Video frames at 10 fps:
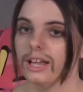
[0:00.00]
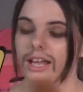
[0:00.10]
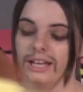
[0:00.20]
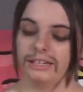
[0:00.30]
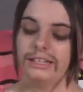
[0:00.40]

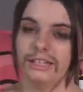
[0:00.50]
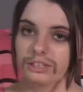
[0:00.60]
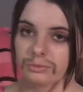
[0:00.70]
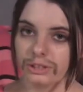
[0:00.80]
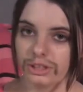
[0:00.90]
and he
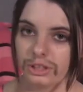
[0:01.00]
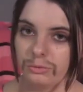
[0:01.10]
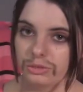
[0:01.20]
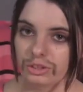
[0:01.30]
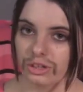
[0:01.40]
is really
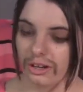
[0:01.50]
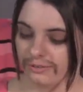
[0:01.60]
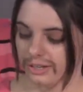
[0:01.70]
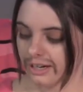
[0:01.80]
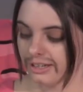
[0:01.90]
cute and
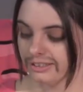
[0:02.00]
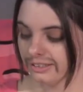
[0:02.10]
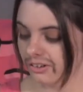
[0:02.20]
soft, and I did